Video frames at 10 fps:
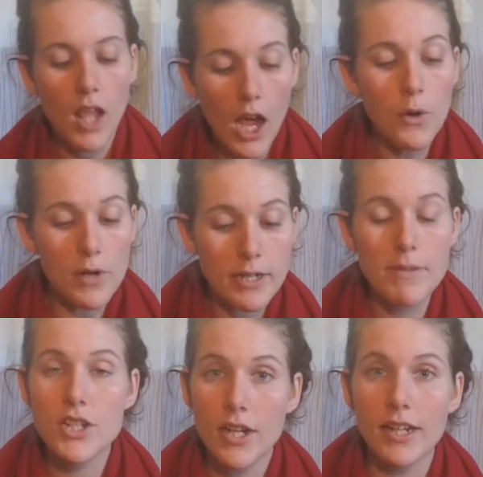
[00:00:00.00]
I would
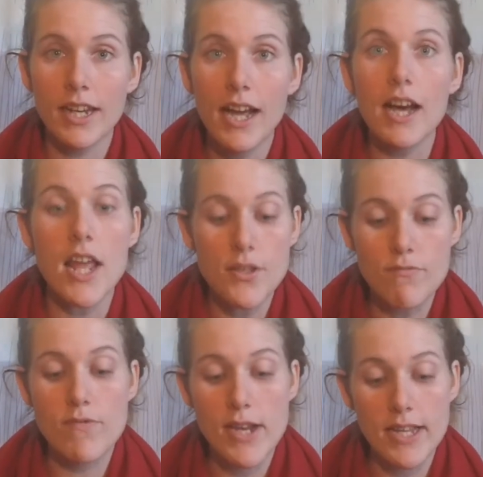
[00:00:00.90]
recommend checking it out. It's
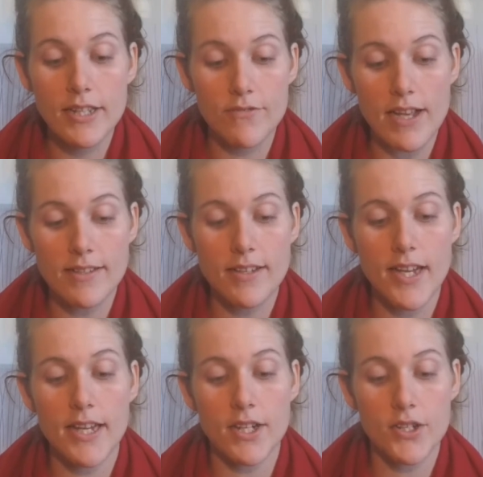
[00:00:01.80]
really
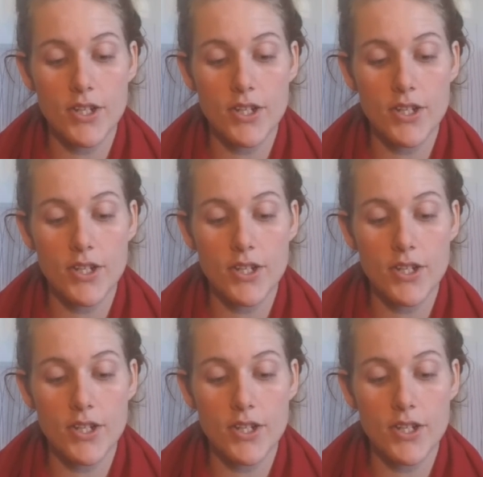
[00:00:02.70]
fascinating.